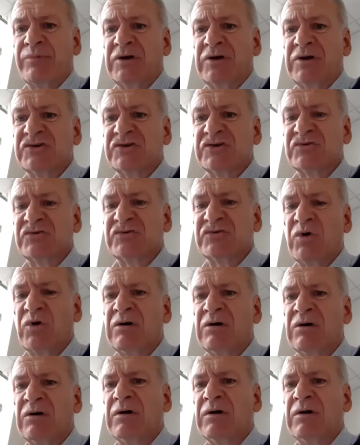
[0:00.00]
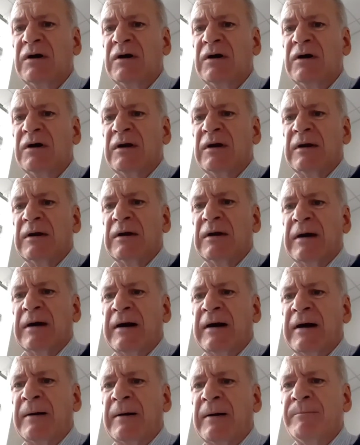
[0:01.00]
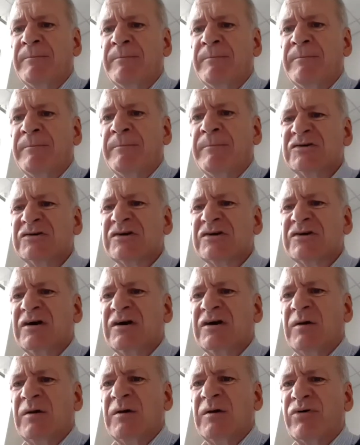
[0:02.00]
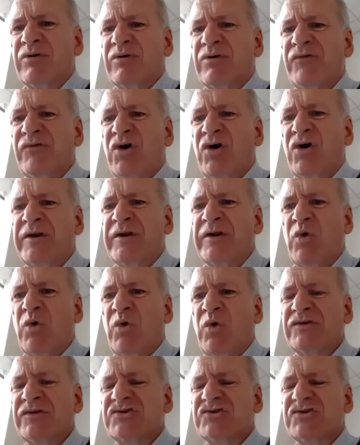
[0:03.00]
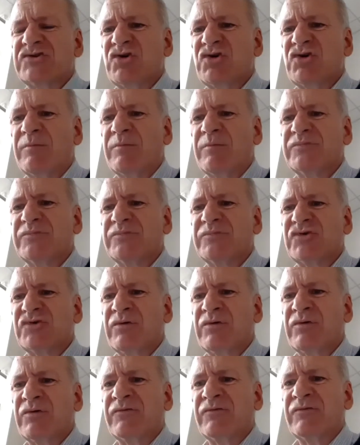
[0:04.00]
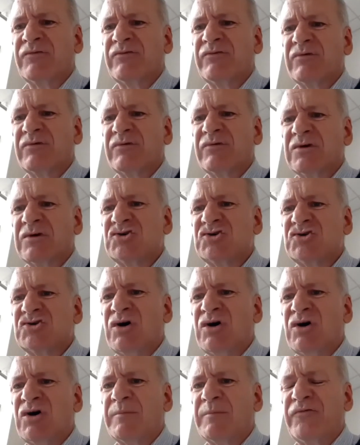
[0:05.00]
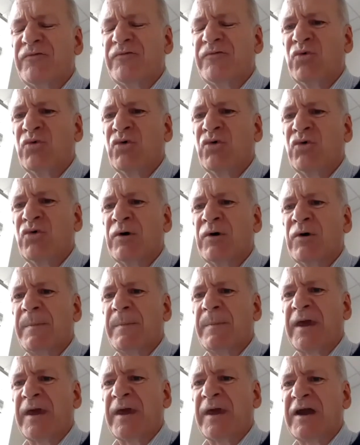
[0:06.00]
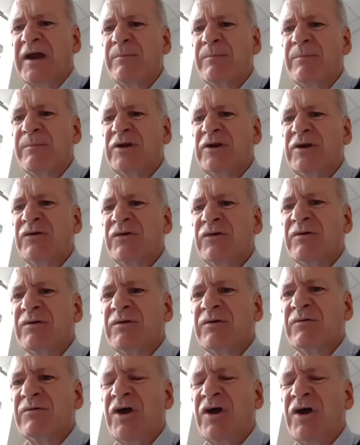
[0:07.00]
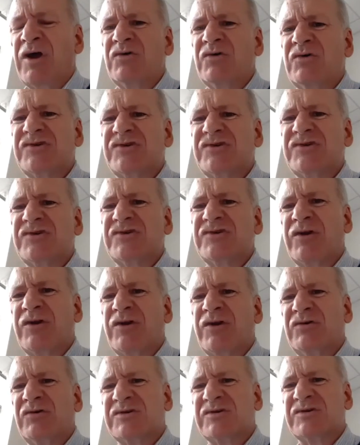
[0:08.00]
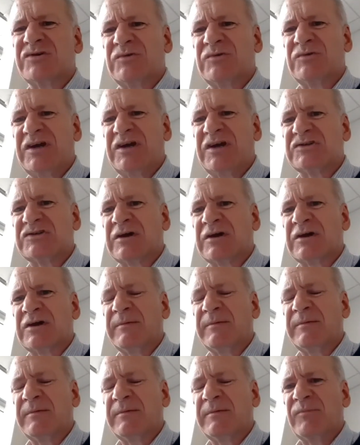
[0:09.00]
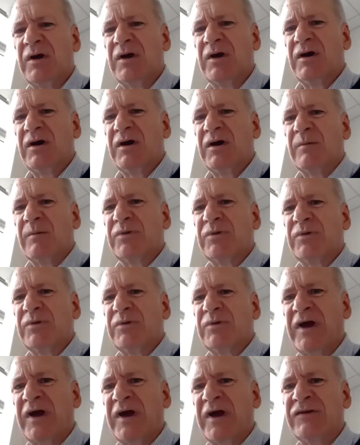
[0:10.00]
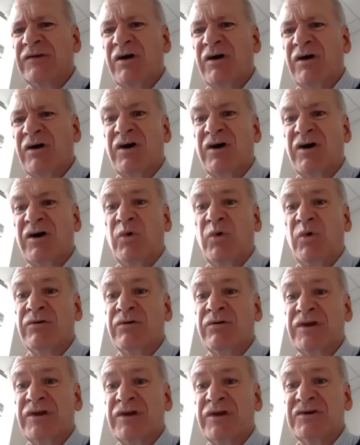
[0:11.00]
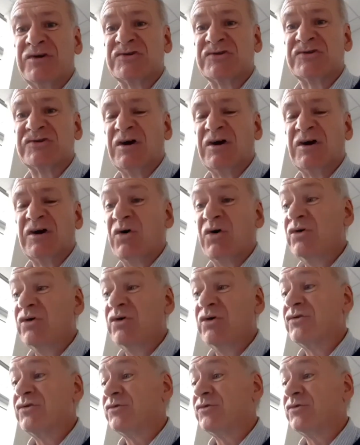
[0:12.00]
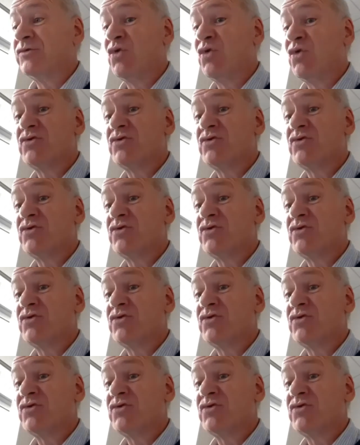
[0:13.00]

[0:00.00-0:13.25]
And what that does is provide a one-stop sort of shop for a company that knows they've got to do some testing, but don't know what's available and don't know where it is or who to talk to.